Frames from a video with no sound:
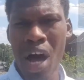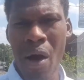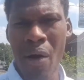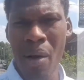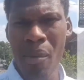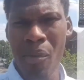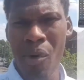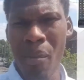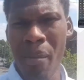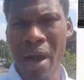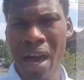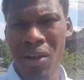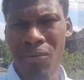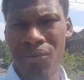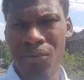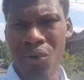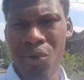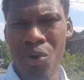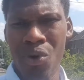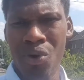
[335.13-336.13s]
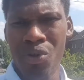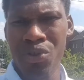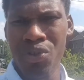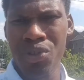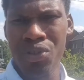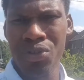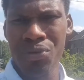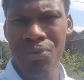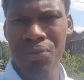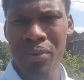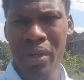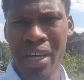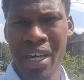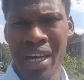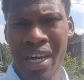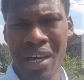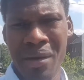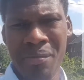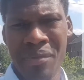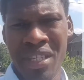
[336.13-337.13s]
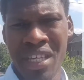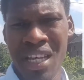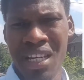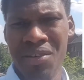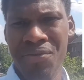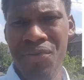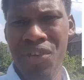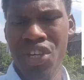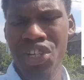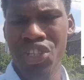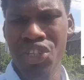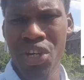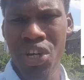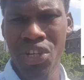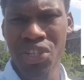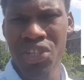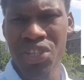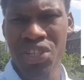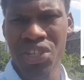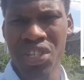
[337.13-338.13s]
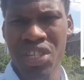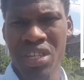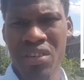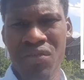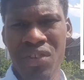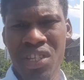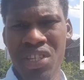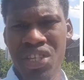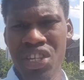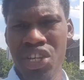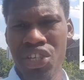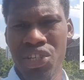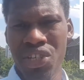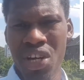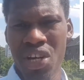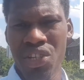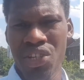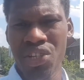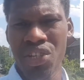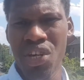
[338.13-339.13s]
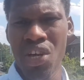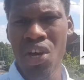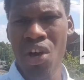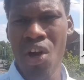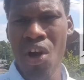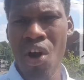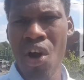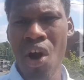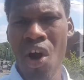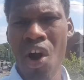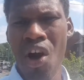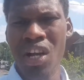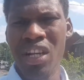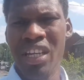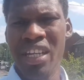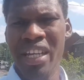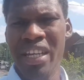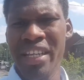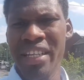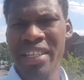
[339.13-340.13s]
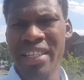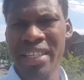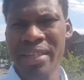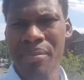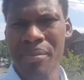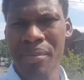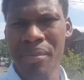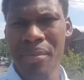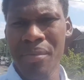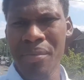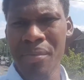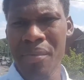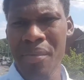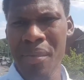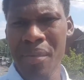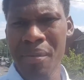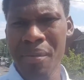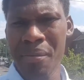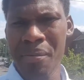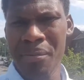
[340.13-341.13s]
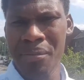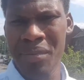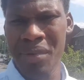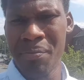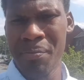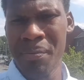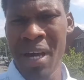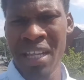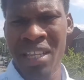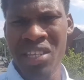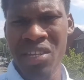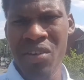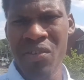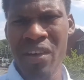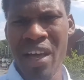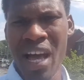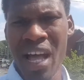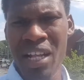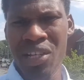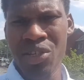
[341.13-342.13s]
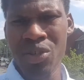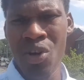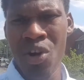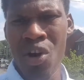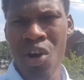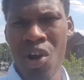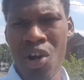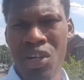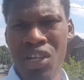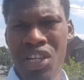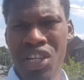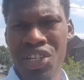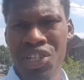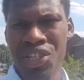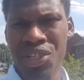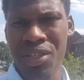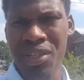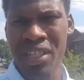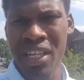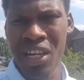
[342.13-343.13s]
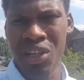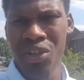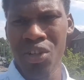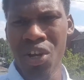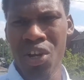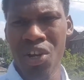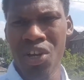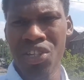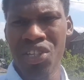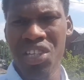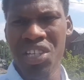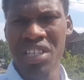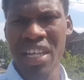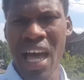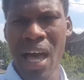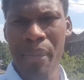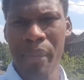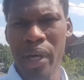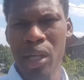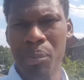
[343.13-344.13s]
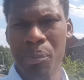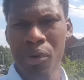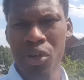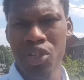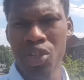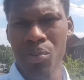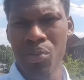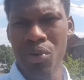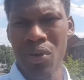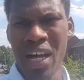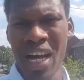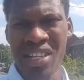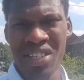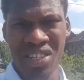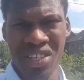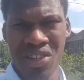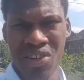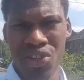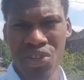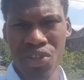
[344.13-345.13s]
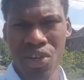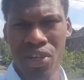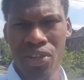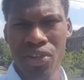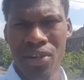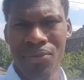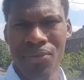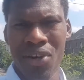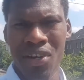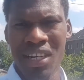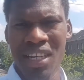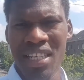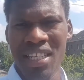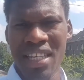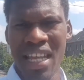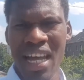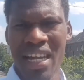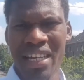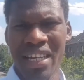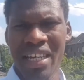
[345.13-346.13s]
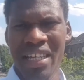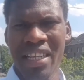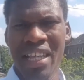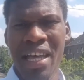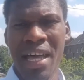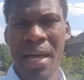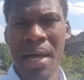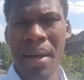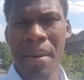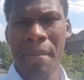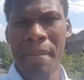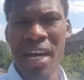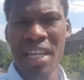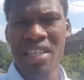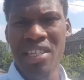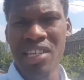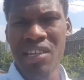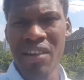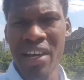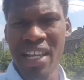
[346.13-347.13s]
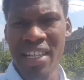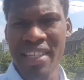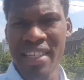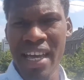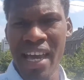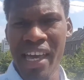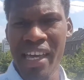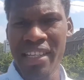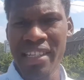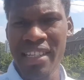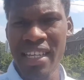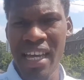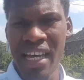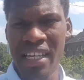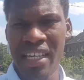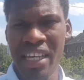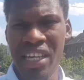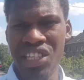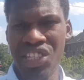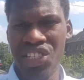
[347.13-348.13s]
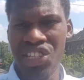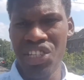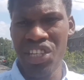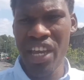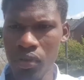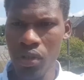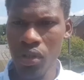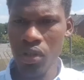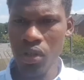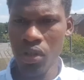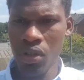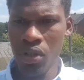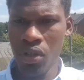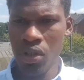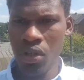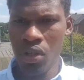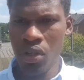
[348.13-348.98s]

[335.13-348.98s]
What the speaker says: our mobile phones, televisions, TV stations. All these materials or all these technologies are made possible as a result of understanding material science and engineering.